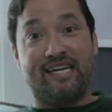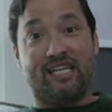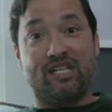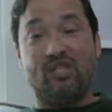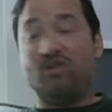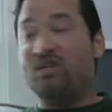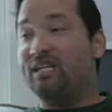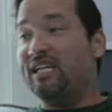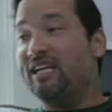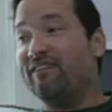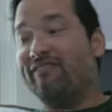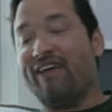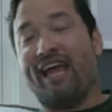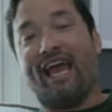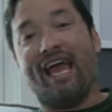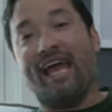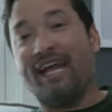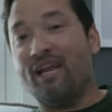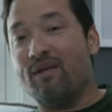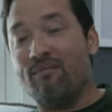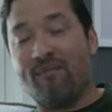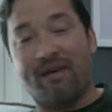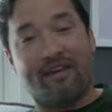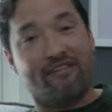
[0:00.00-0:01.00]
You get an
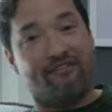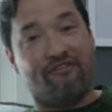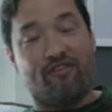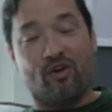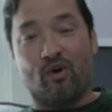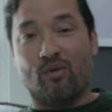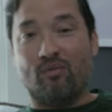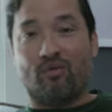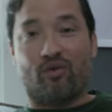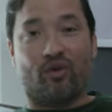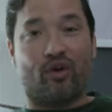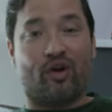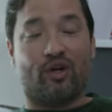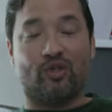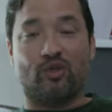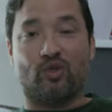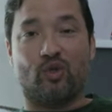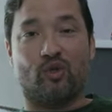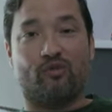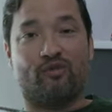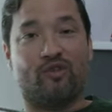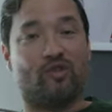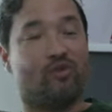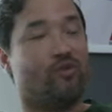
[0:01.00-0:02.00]
anime film
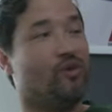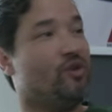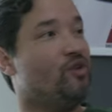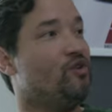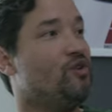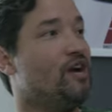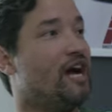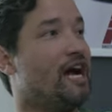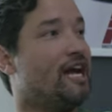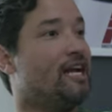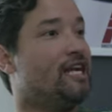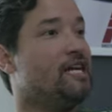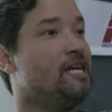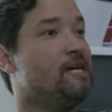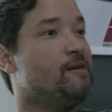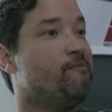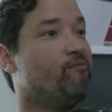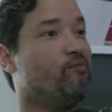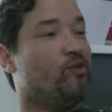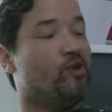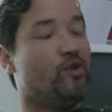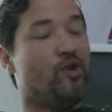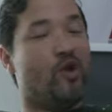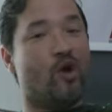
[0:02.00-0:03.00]
crossovers where you got,
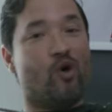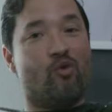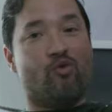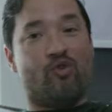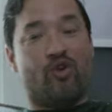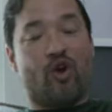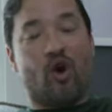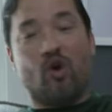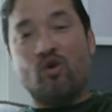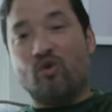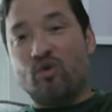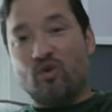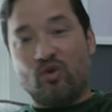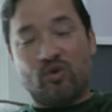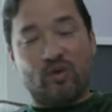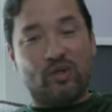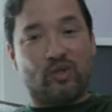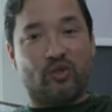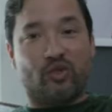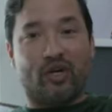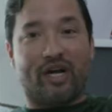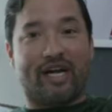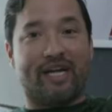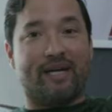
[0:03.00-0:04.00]
you know, Goku
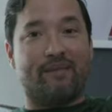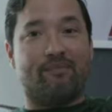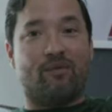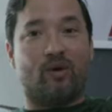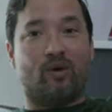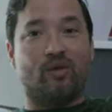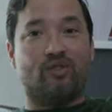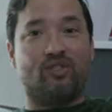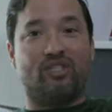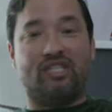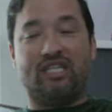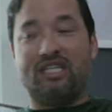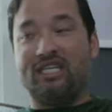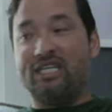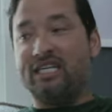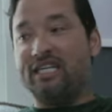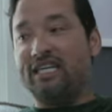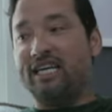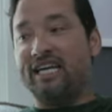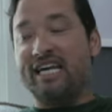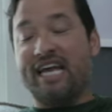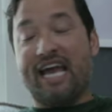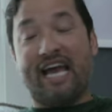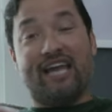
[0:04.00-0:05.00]
and Dragon Ball
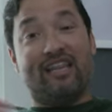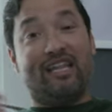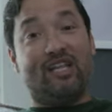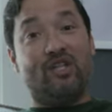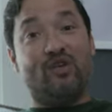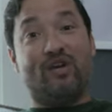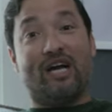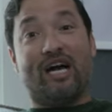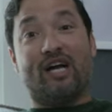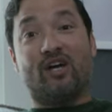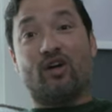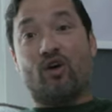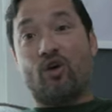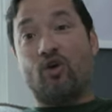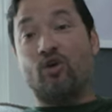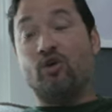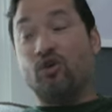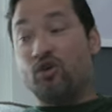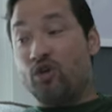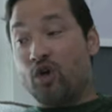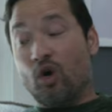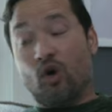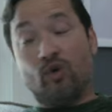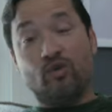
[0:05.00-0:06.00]
Z, and then you got
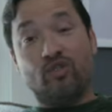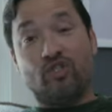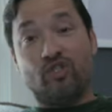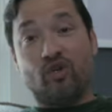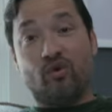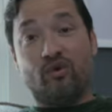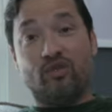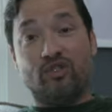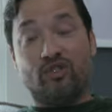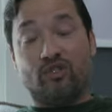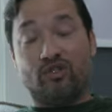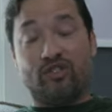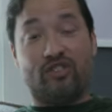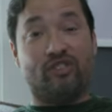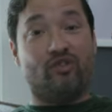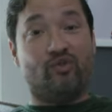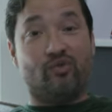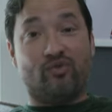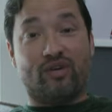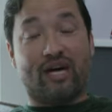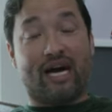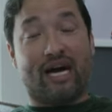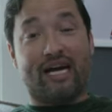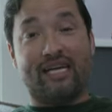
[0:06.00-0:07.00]
Gojo and
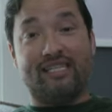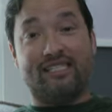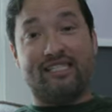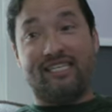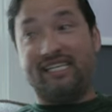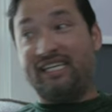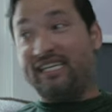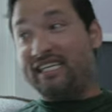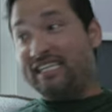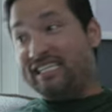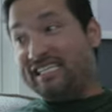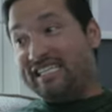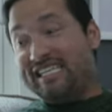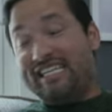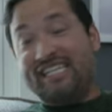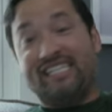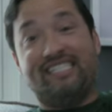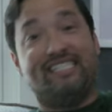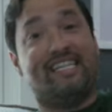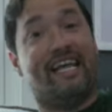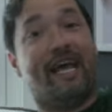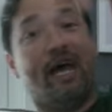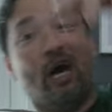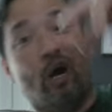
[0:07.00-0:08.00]
Jujutsu Kaisen, and he
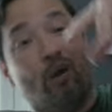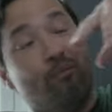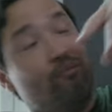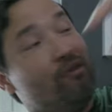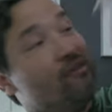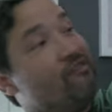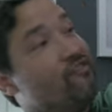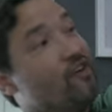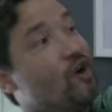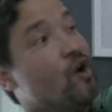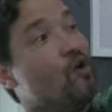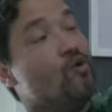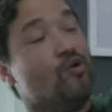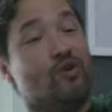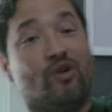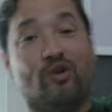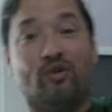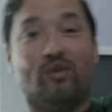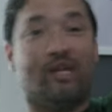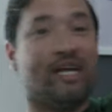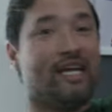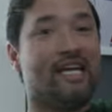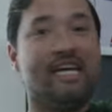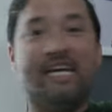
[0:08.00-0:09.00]
needs the help of
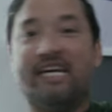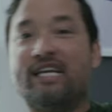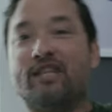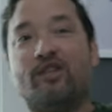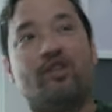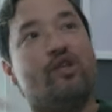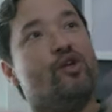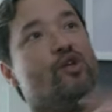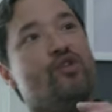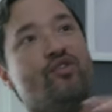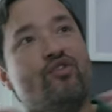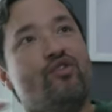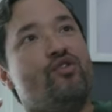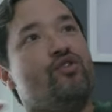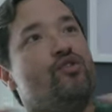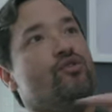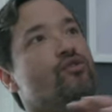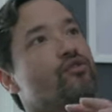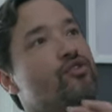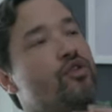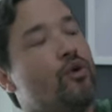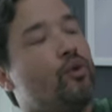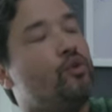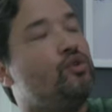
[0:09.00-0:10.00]
Goku. Like,
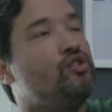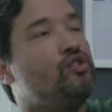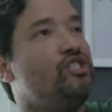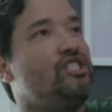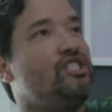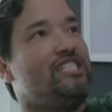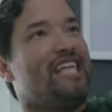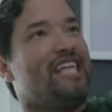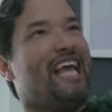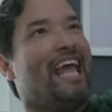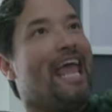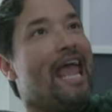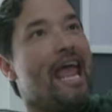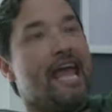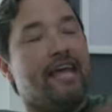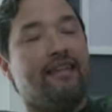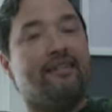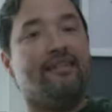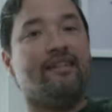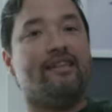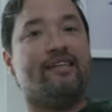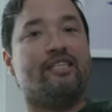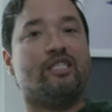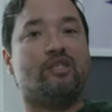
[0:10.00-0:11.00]
there's just
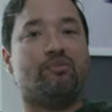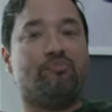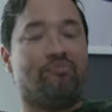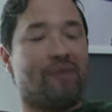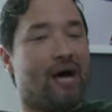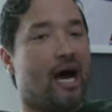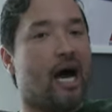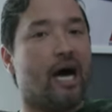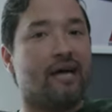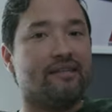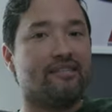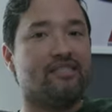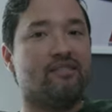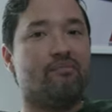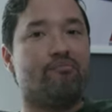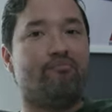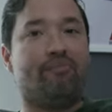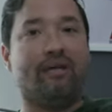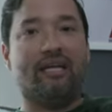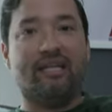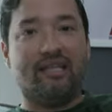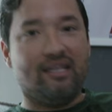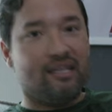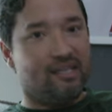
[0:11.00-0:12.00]
endless
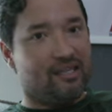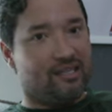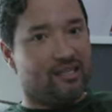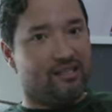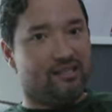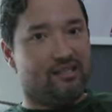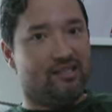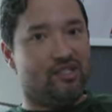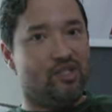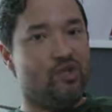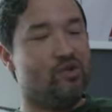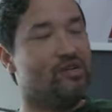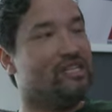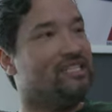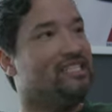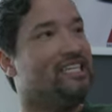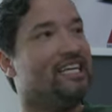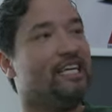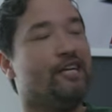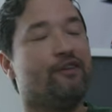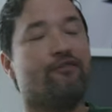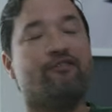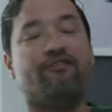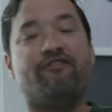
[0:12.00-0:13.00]
possibilities. You can
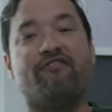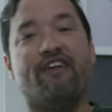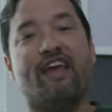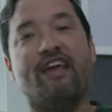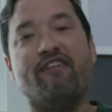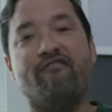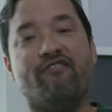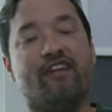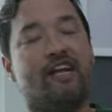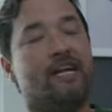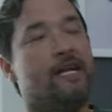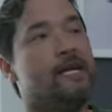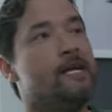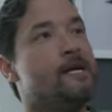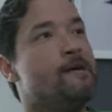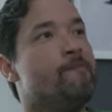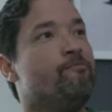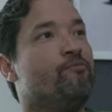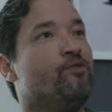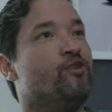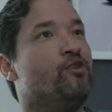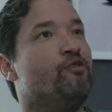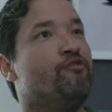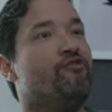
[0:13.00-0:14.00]
take your
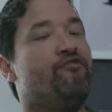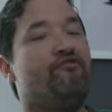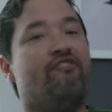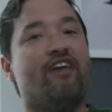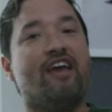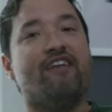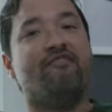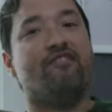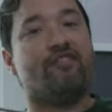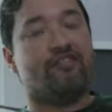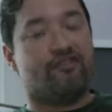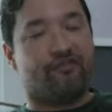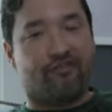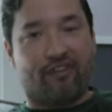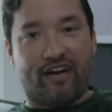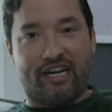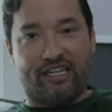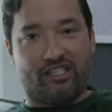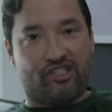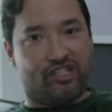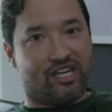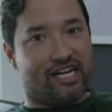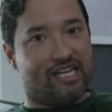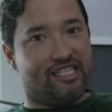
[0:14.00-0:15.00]
favorite
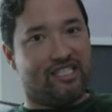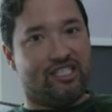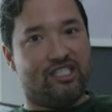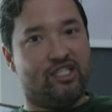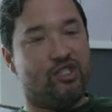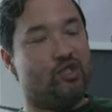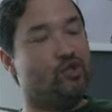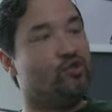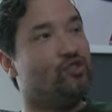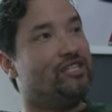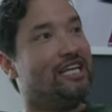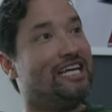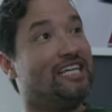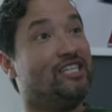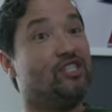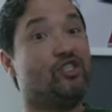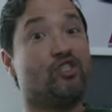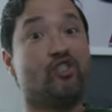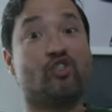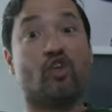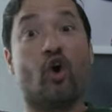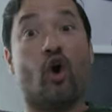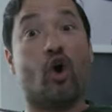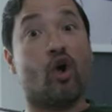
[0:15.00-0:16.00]
franchises. You take
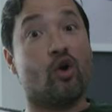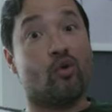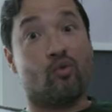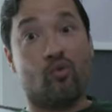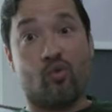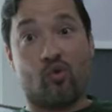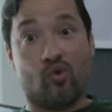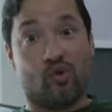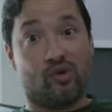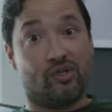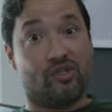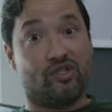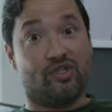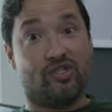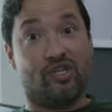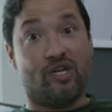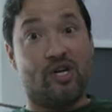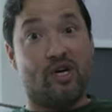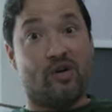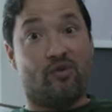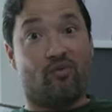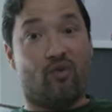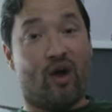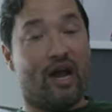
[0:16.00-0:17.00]
Star Wars,
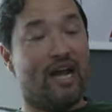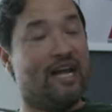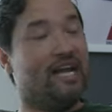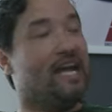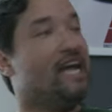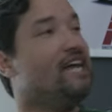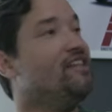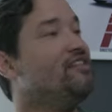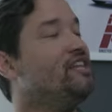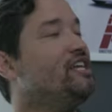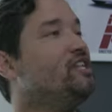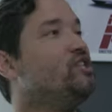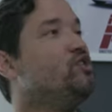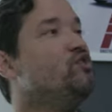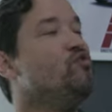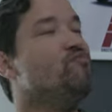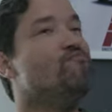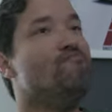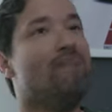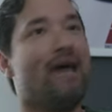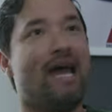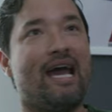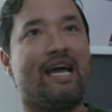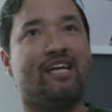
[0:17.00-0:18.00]
right? And then you
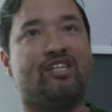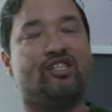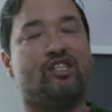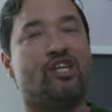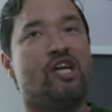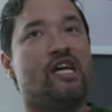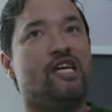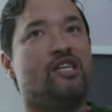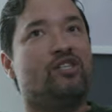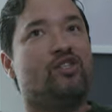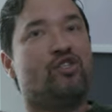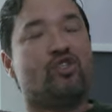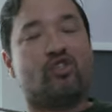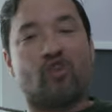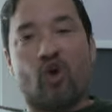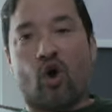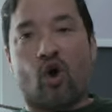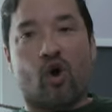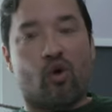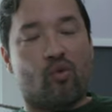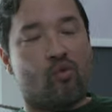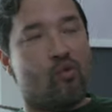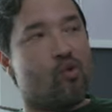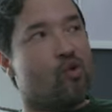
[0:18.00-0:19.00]
mash
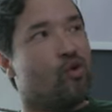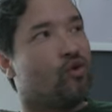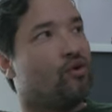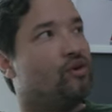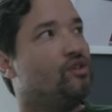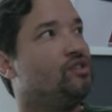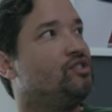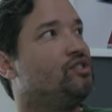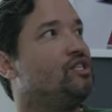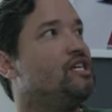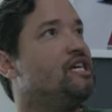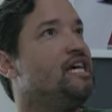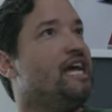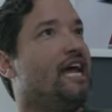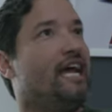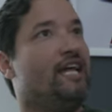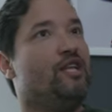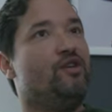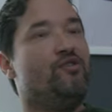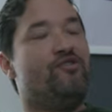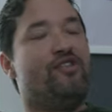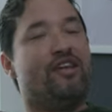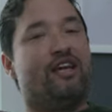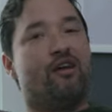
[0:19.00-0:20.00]
Star Wars, and
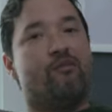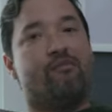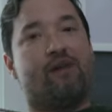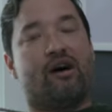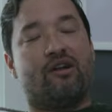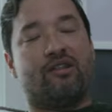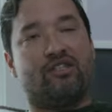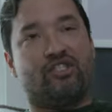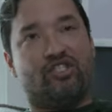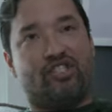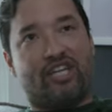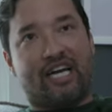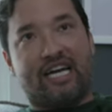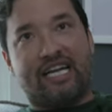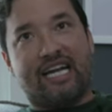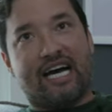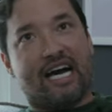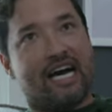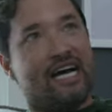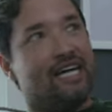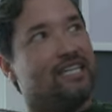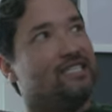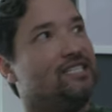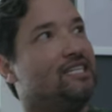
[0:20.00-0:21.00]
you think about
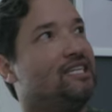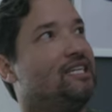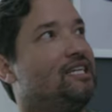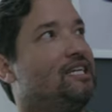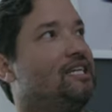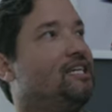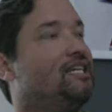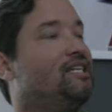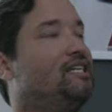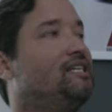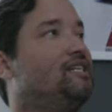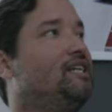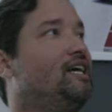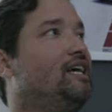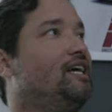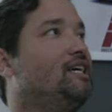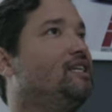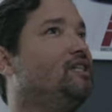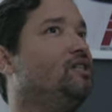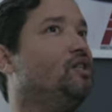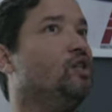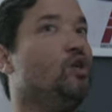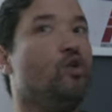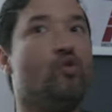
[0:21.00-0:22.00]
Jedis
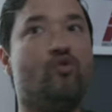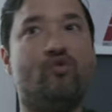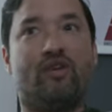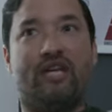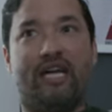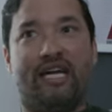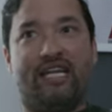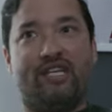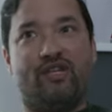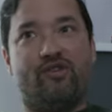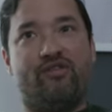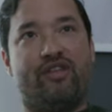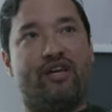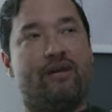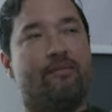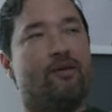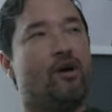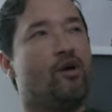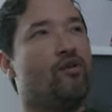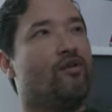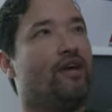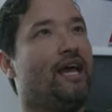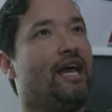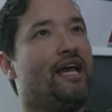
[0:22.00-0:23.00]
and Luke, and you think
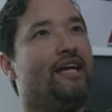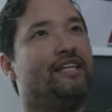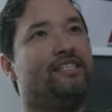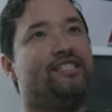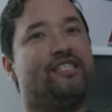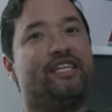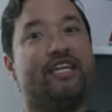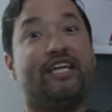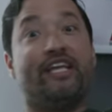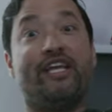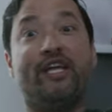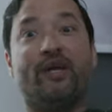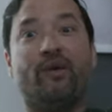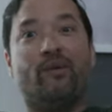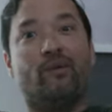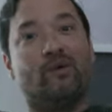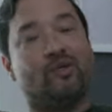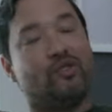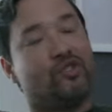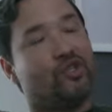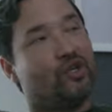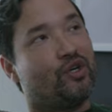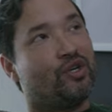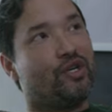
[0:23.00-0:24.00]
about, okay, it's the hero
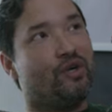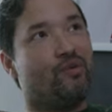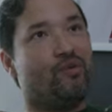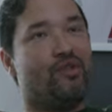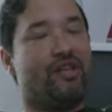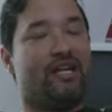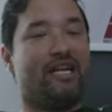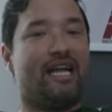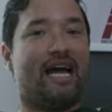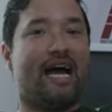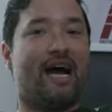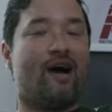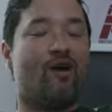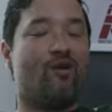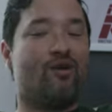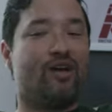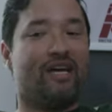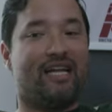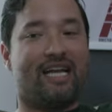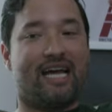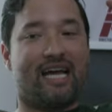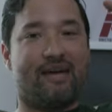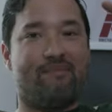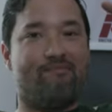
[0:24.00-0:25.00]
journey. Well, then how
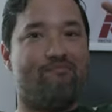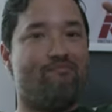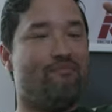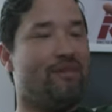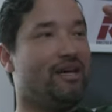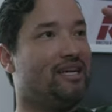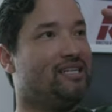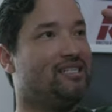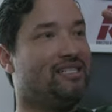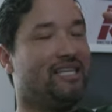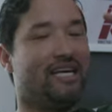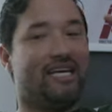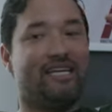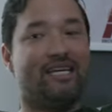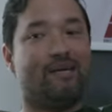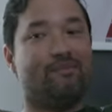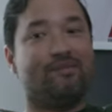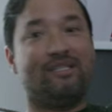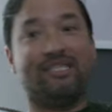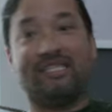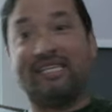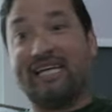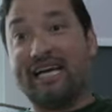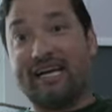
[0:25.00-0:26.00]
can I mix that
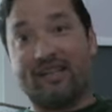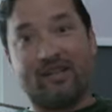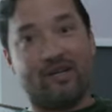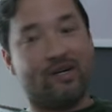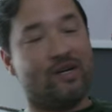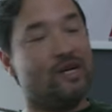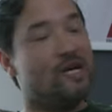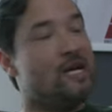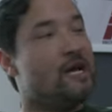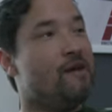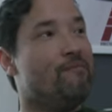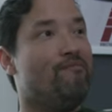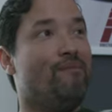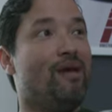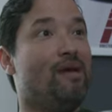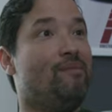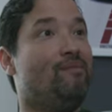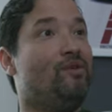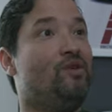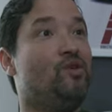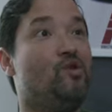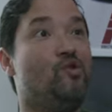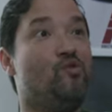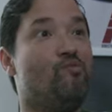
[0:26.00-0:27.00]
up together?
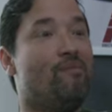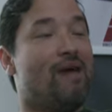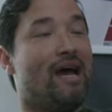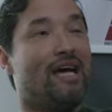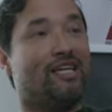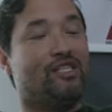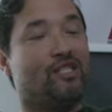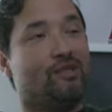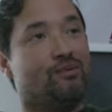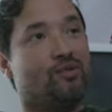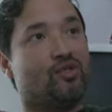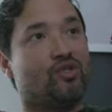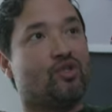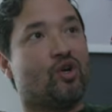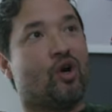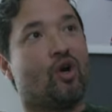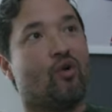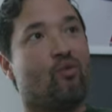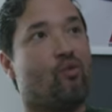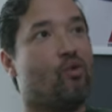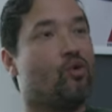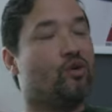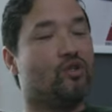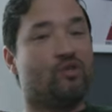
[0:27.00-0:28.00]
Maybe you mash up
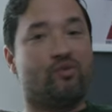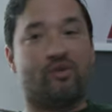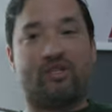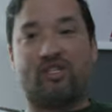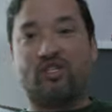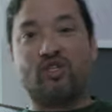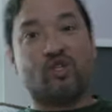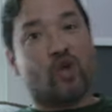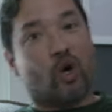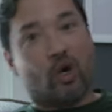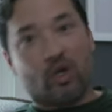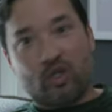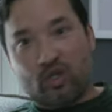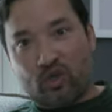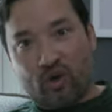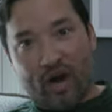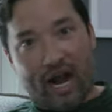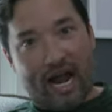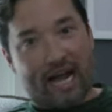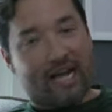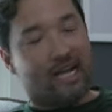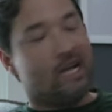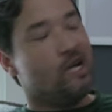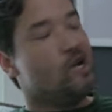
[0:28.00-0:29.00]
Star Wars with Star
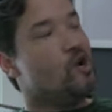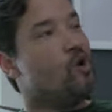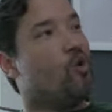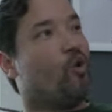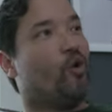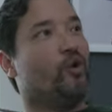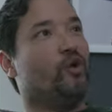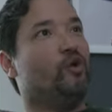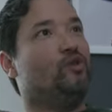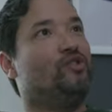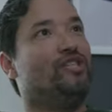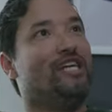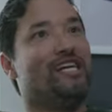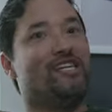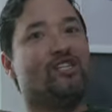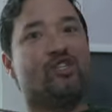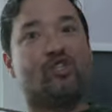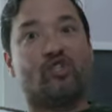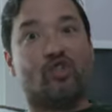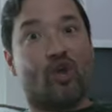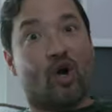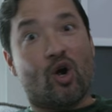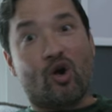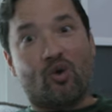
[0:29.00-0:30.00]
Trek. Or you take
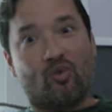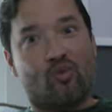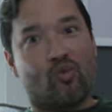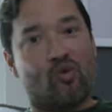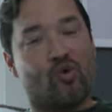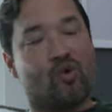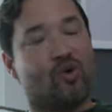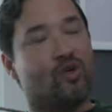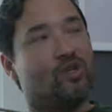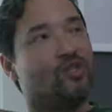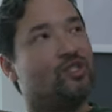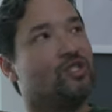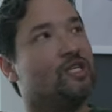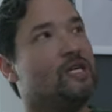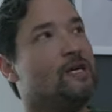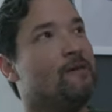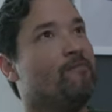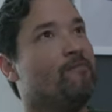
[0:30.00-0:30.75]
Star Wars